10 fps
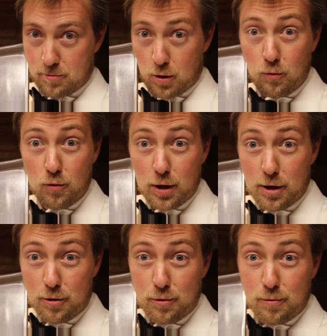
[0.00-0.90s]
Don't
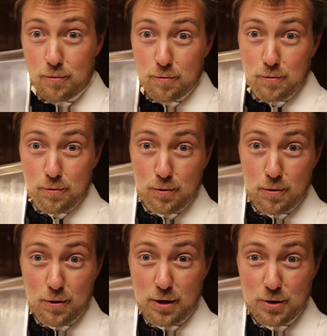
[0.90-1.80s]
forget
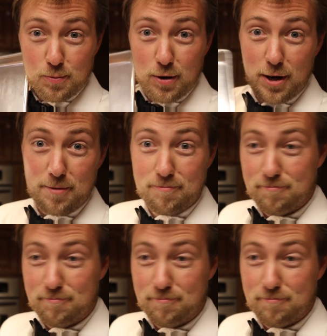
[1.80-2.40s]
cooking spray.